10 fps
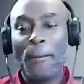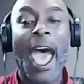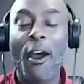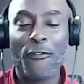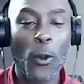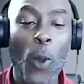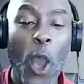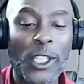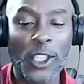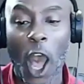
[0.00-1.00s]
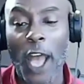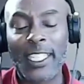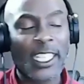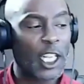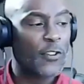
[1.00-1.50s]
powerful words,
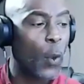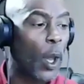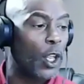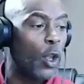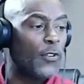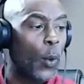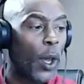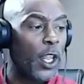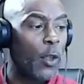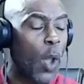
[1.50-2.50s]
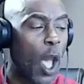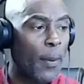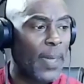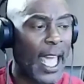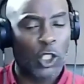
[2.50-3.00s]
guys. Listen, if you want
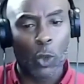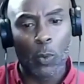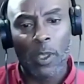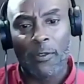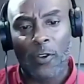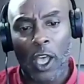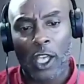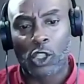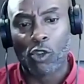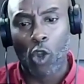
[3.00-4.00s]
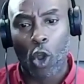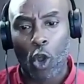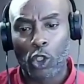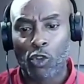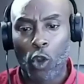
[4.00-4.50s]
to catch up with
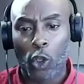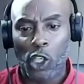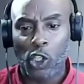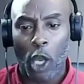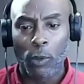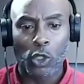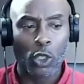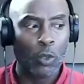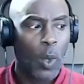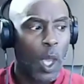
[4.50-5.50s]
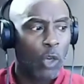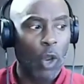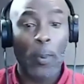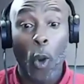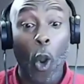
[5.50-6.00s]
Saroj is going to
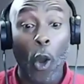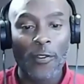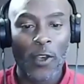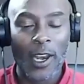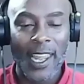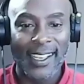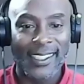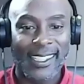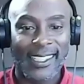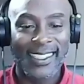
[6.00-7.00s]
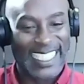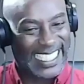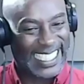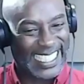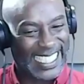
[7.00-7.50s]
drop all of her links
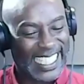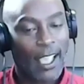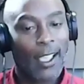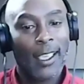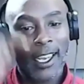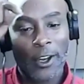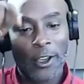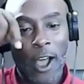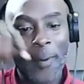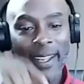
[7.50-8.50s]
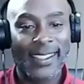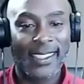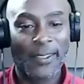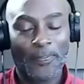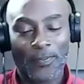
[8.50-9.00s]
in the
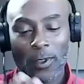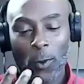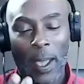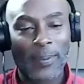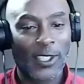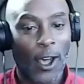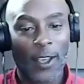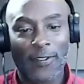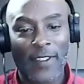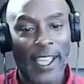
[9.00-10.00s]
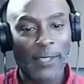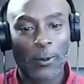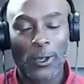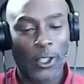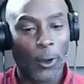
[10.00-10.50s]
comments, website,
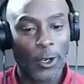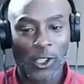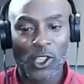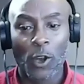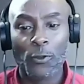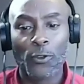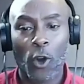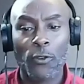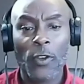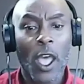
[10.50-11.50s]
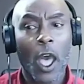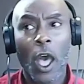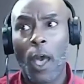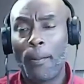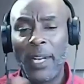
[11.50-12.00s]
Facebook, so on and so forth.
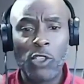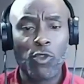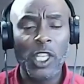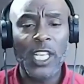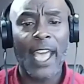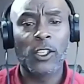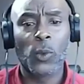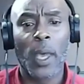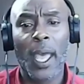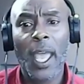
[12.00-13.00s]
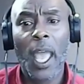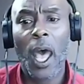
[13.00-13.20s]
Please reach out to her.